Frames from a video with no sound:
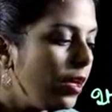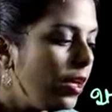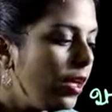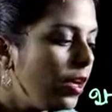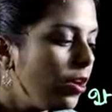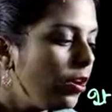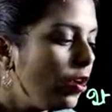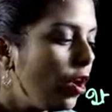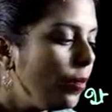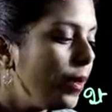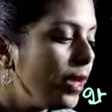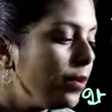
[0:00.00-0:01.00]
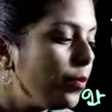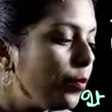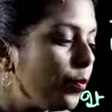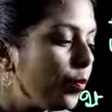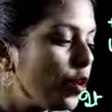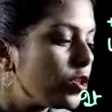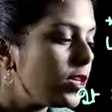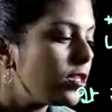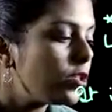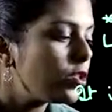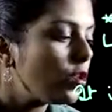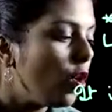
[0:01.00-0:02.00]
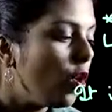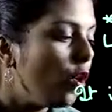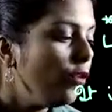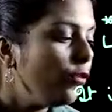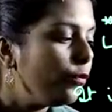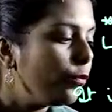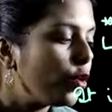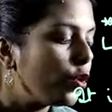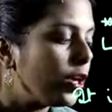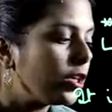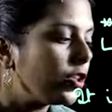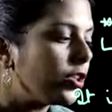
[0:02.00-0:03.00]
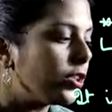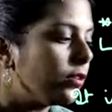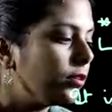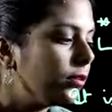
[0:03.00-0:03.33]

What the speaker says: economic process of production.